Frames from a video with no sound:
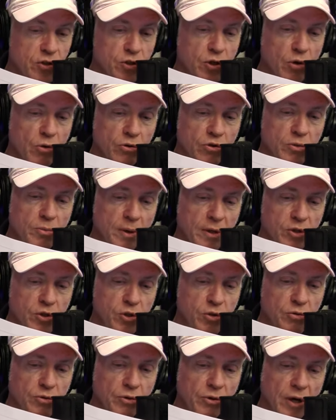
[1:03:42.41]
joke to my
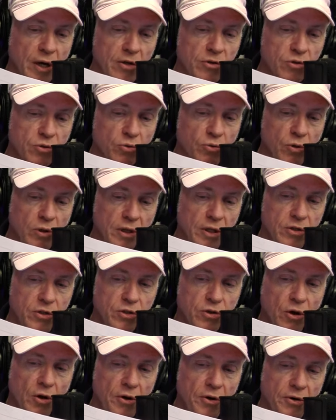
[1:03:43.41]
junior high school age
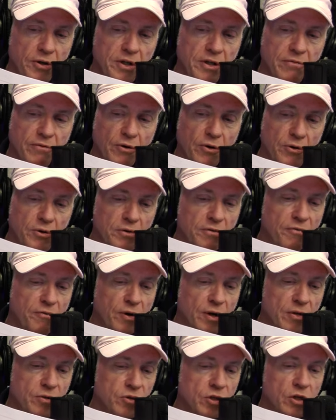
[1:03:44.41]
daughter to give her and her
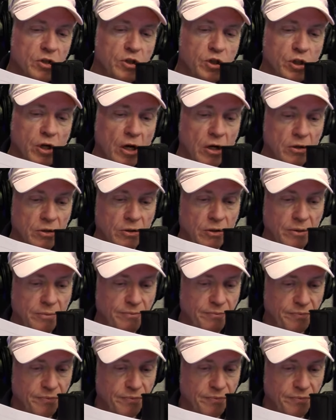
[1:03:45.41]
friends a chuckle.